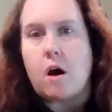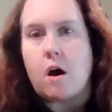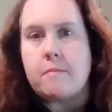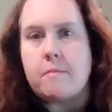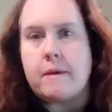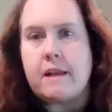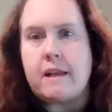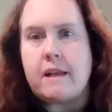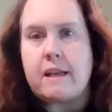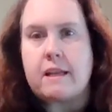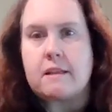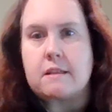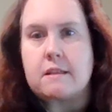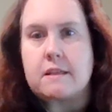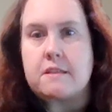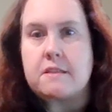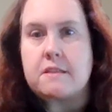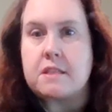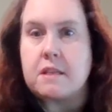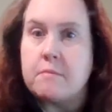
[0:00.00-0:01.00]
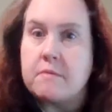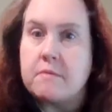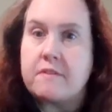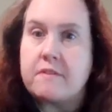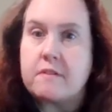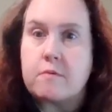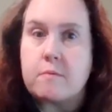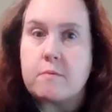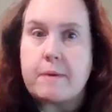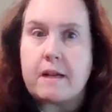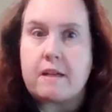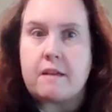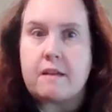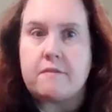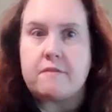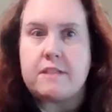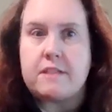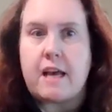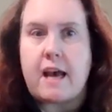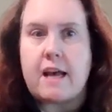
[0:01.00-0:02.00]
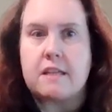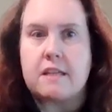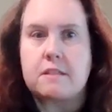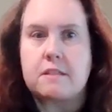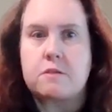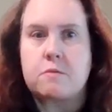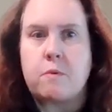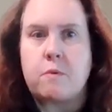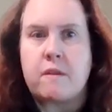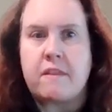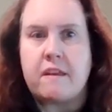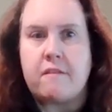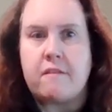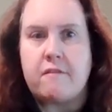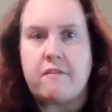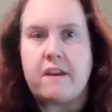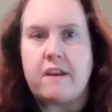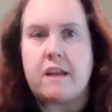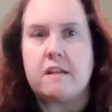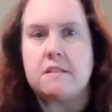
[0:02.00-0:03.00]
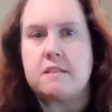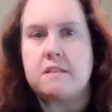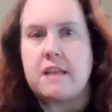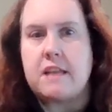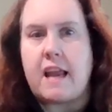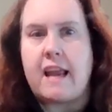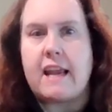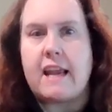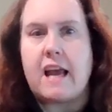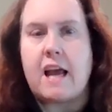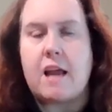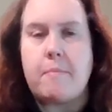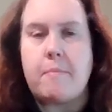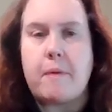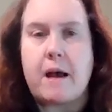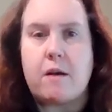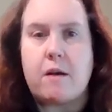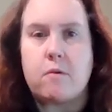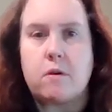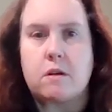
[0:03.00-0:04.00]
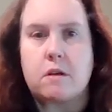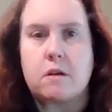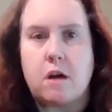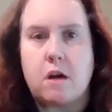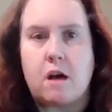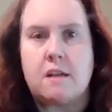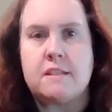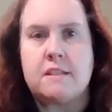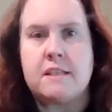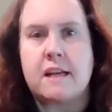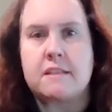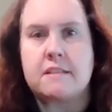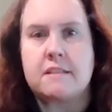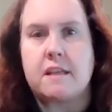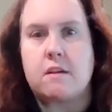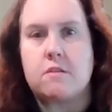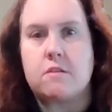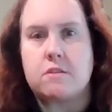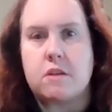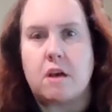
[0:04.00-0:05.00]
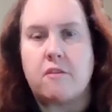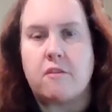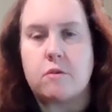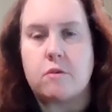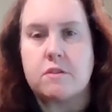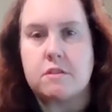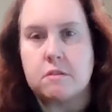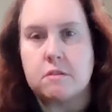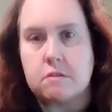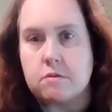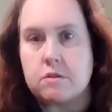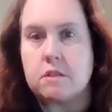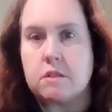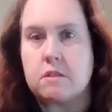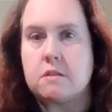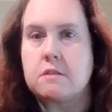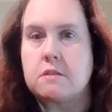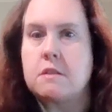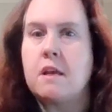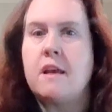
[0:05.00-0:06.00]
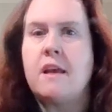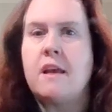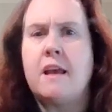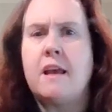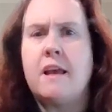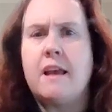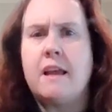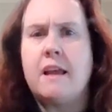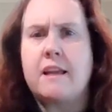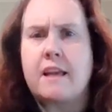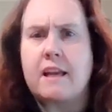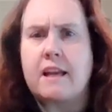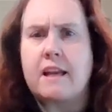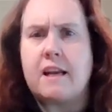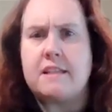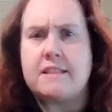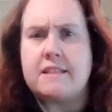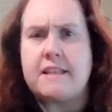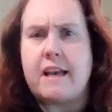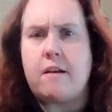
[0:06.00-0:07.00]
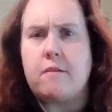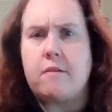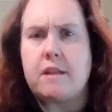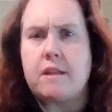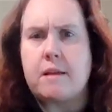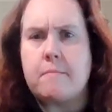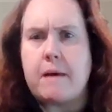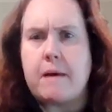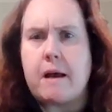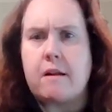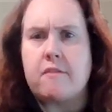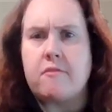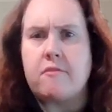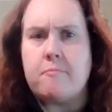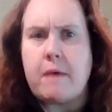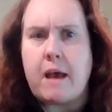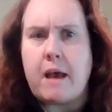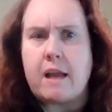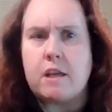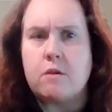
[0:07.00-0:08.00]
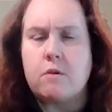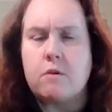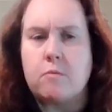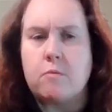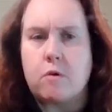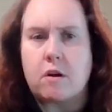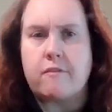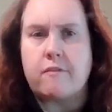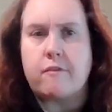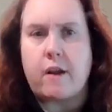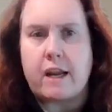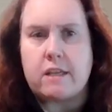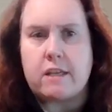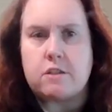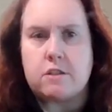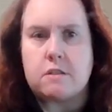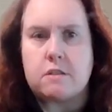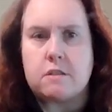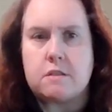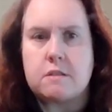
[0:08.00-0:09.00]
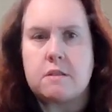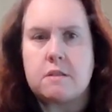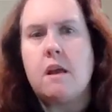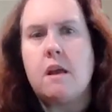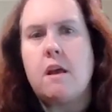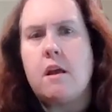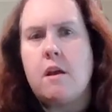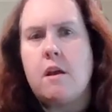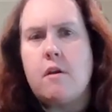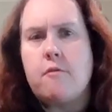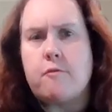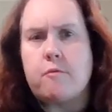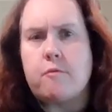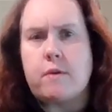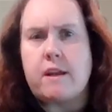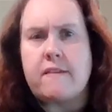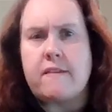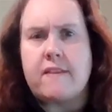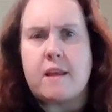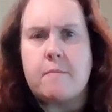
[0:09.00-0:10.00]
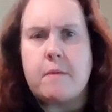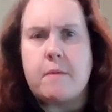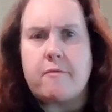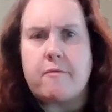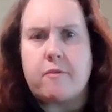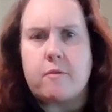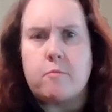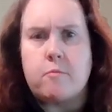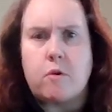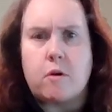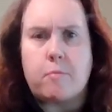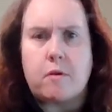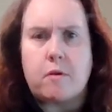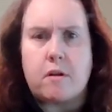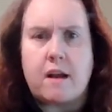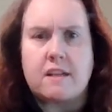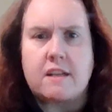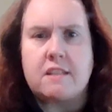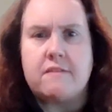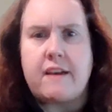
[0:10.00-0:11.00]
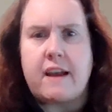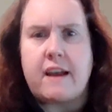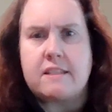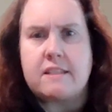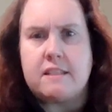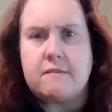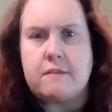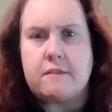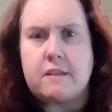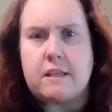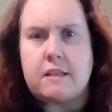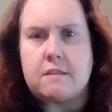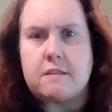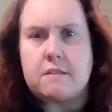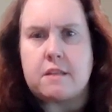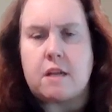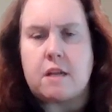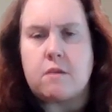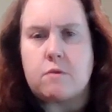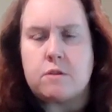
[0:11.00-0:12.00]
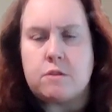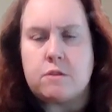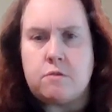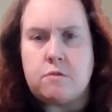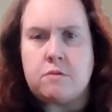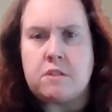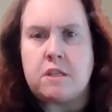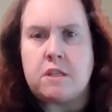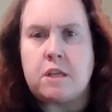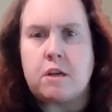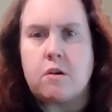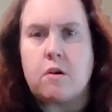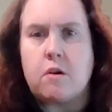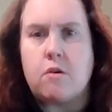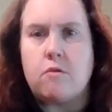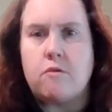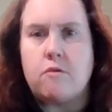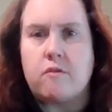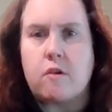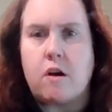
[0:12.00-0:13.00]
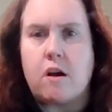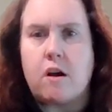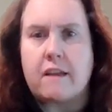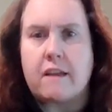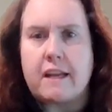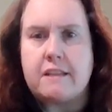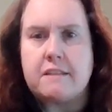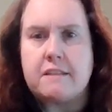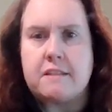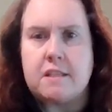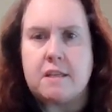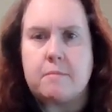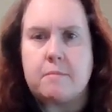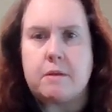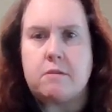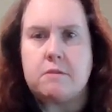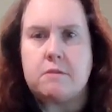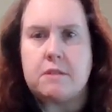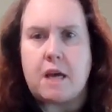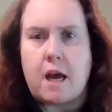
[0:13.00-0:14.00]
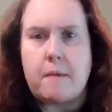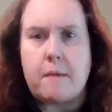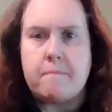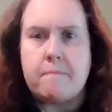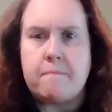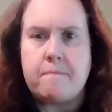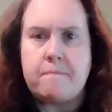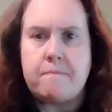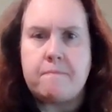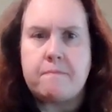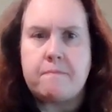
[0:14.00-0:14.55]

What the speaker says: Automating at least some of the repetitive tasks with advanced AI-powered contact center software solutions can cut down the amount of manual work for agents, freeing them up for more productive activities and reducing your overall ACW time.